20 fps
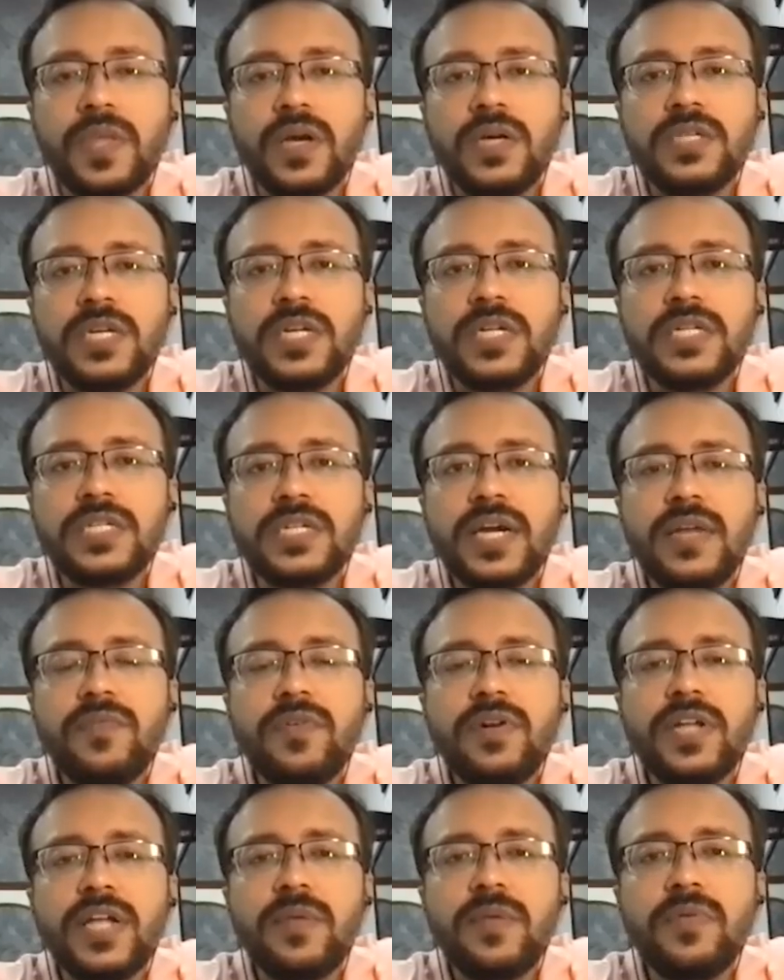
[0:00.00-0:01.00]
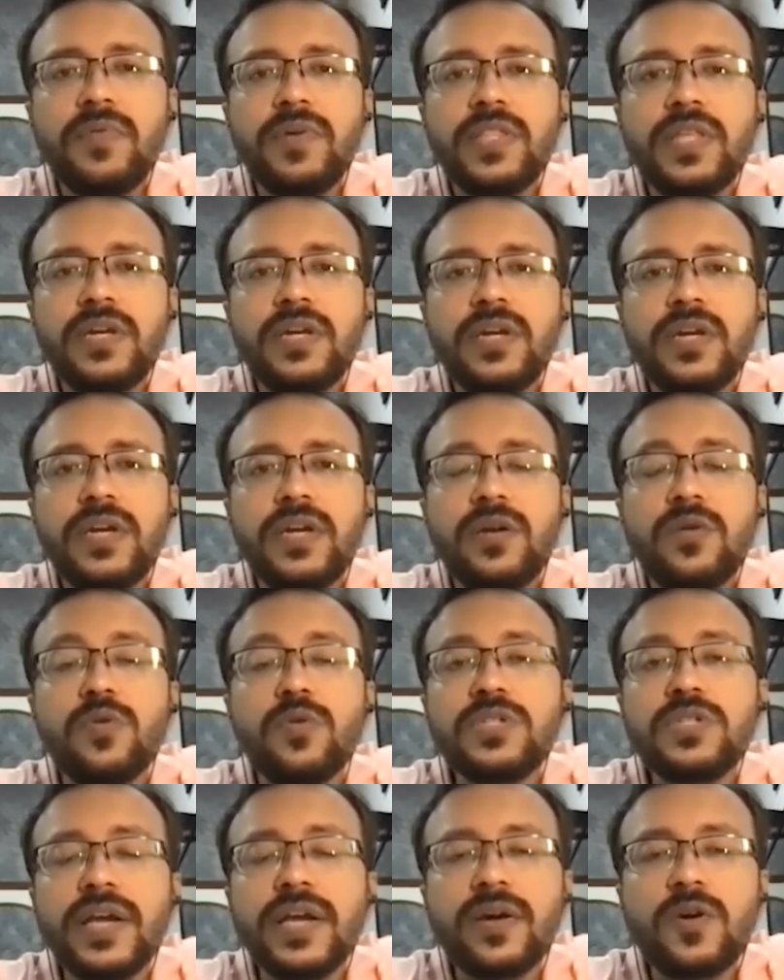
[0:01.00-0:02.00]
CT scan will tell me whether it
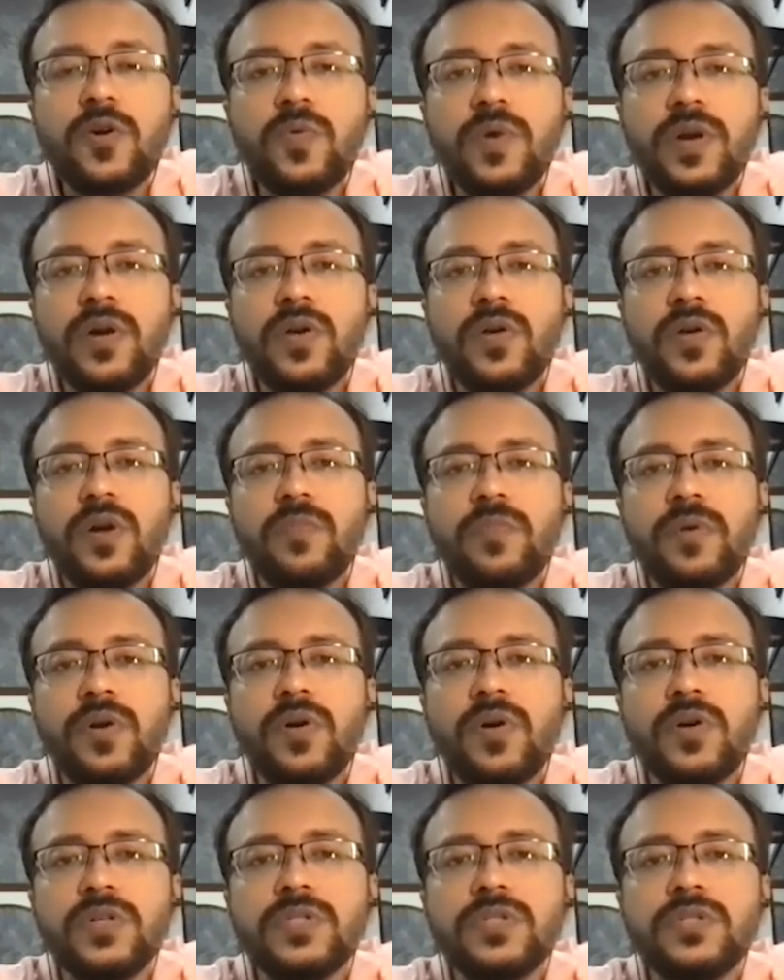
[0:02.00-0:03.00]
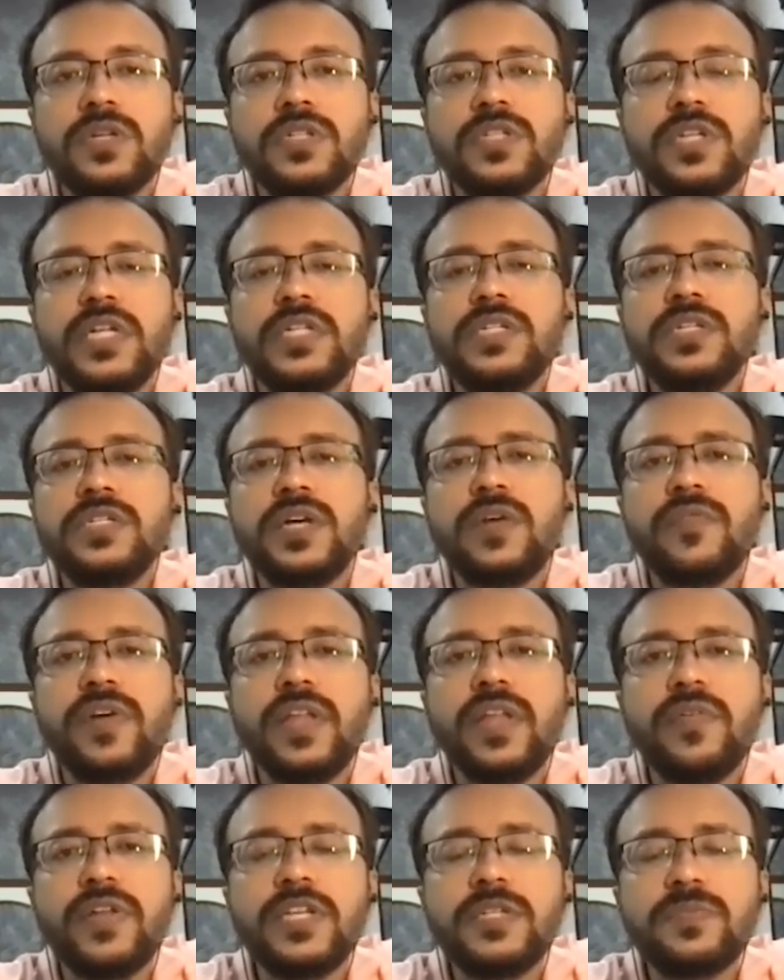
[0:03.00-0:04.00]
looks like COVID or not, because the changes are very,
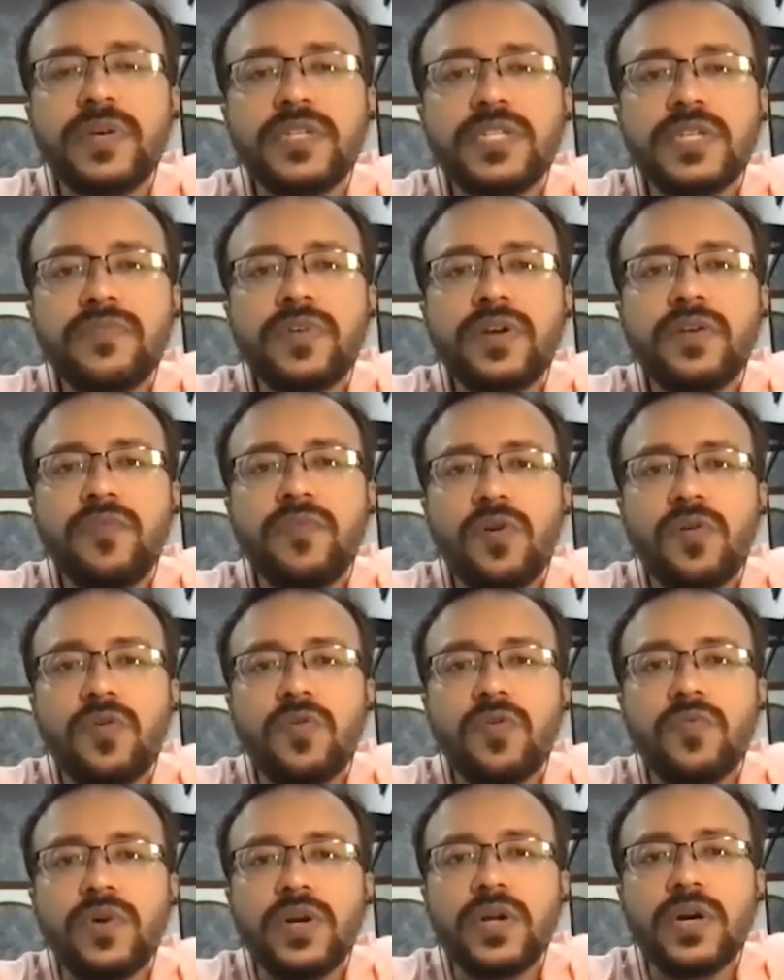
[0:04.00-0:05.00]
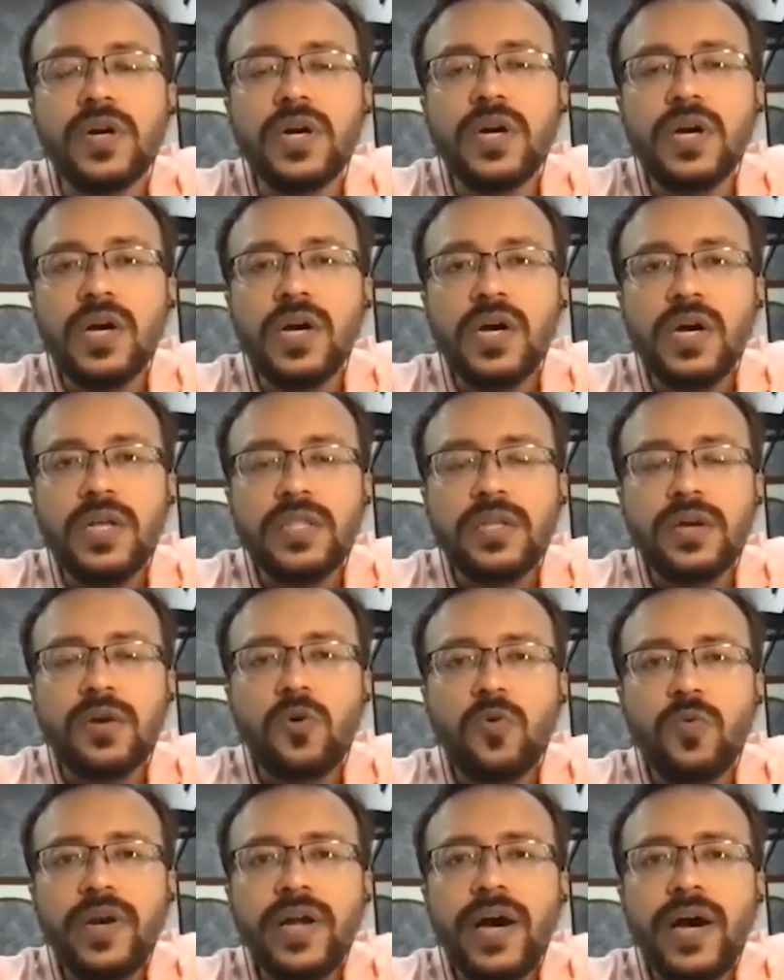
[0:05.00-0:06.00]
very specific for COVID. The
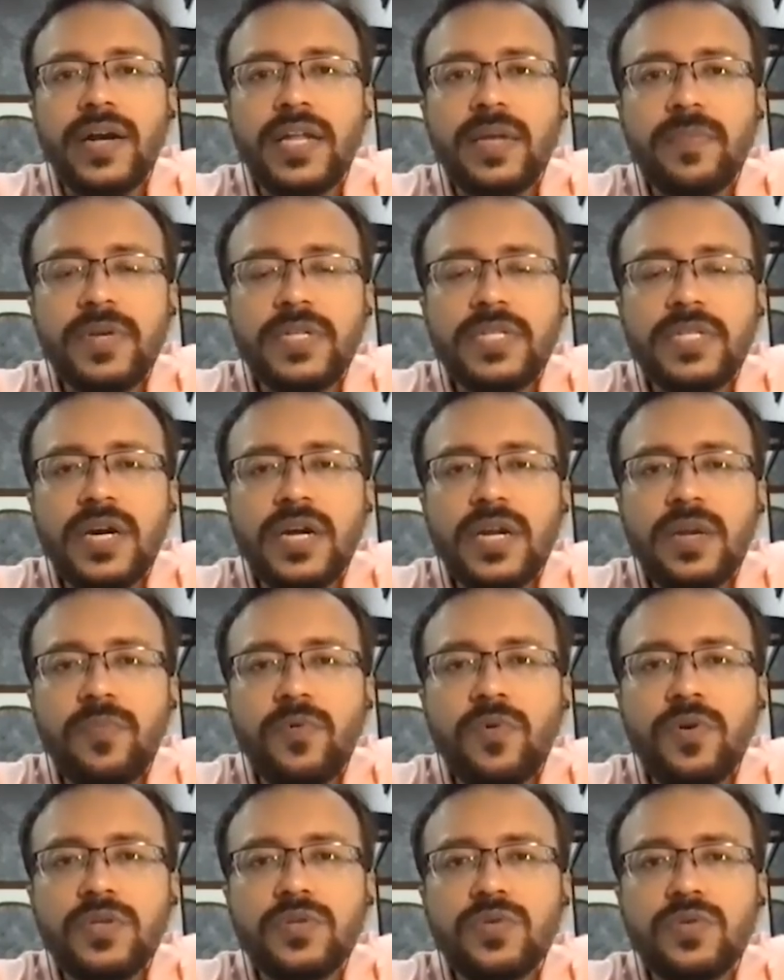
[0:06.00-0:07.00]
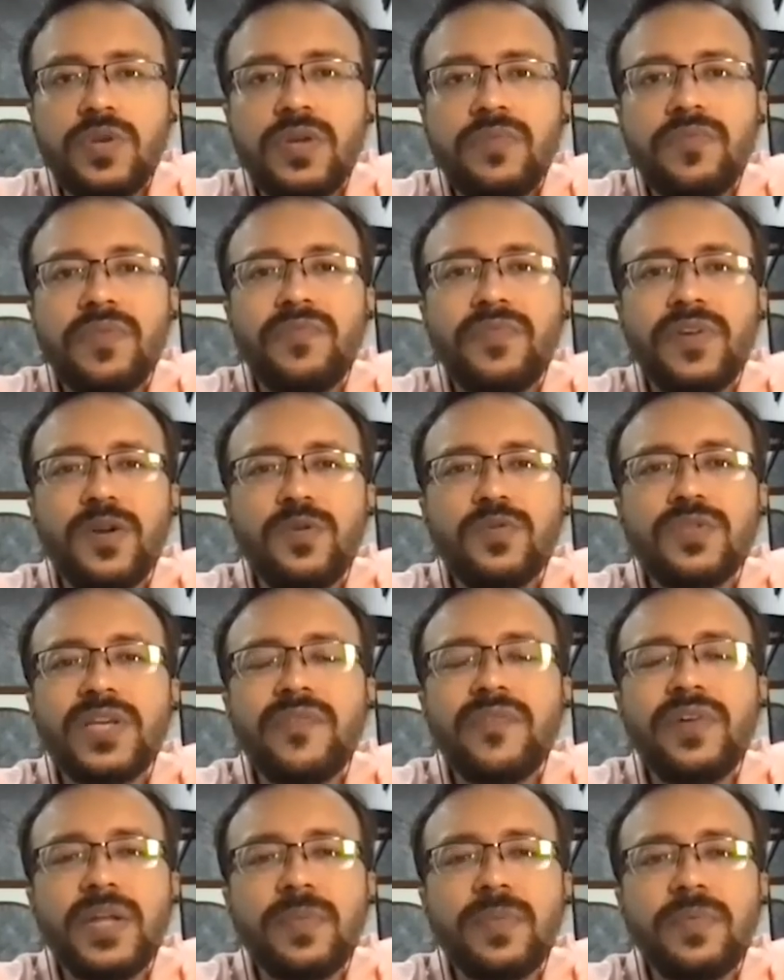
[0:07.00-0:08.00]
COVID RT-PCR report is only 50 to
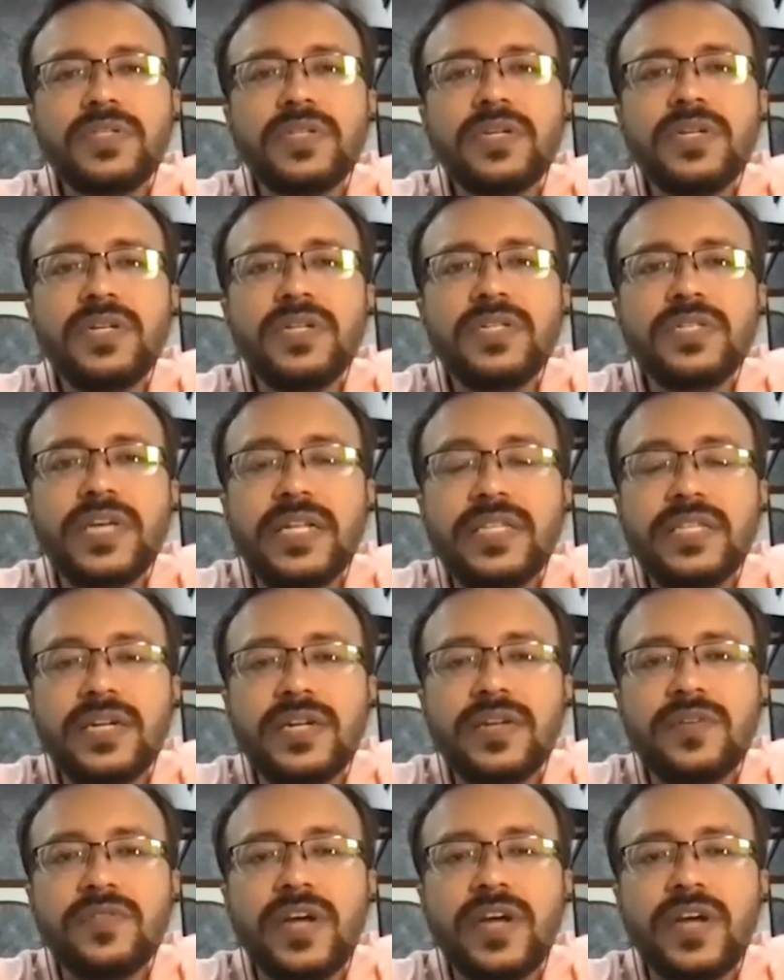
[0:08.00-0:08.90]
70% sensitive.